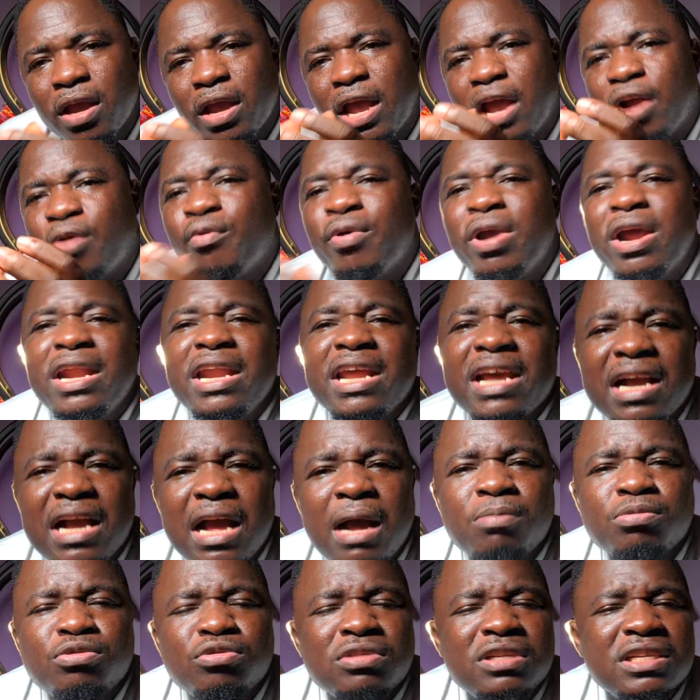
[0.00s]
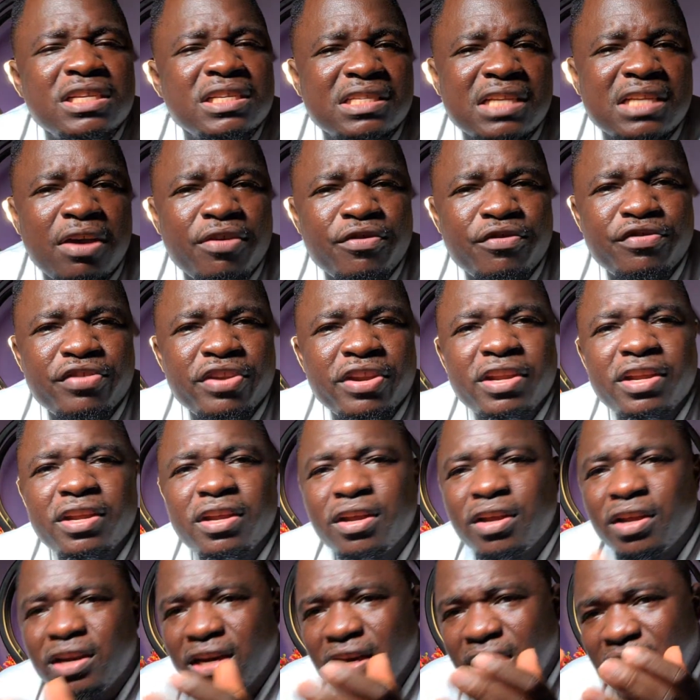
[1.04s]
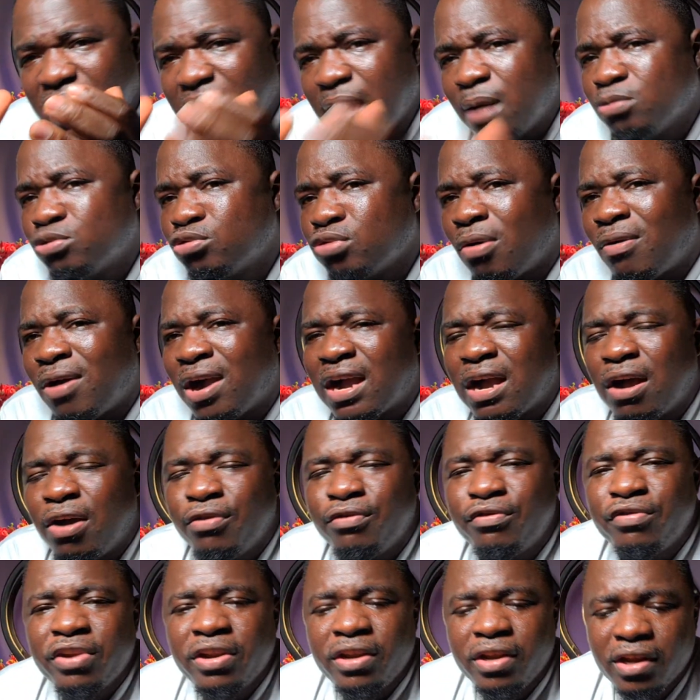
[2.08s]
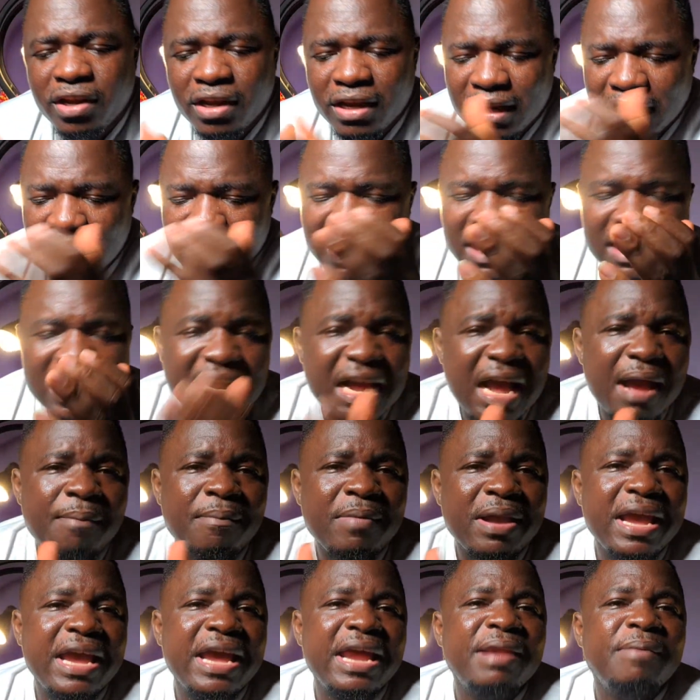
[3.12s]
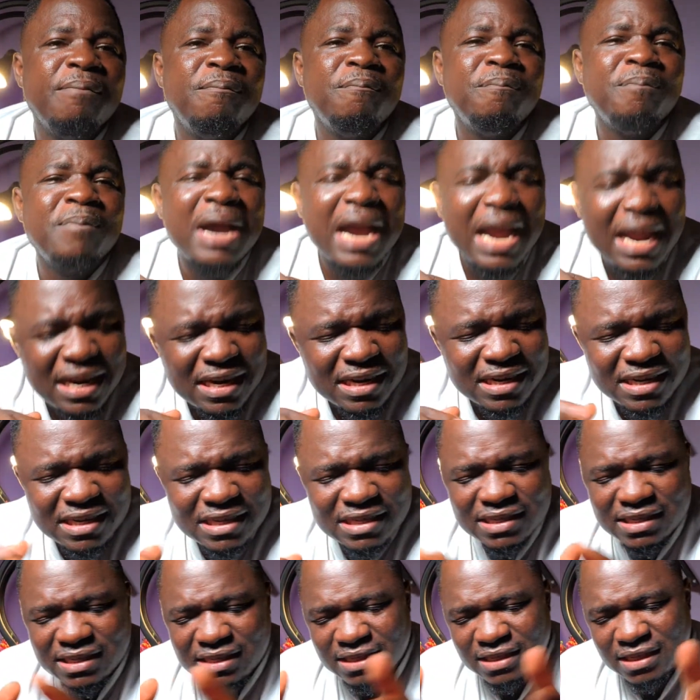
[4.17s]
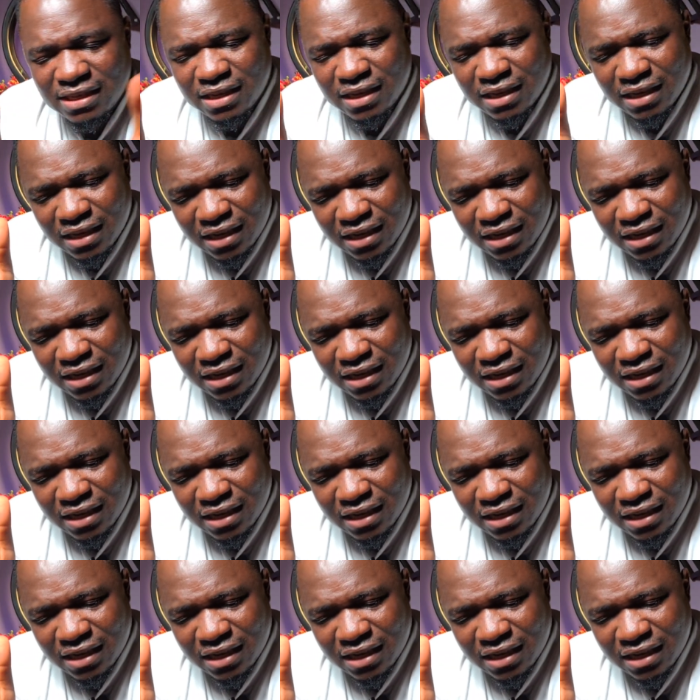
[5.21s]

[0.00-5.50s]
And when they come to this country, they come to our country, they come and mine these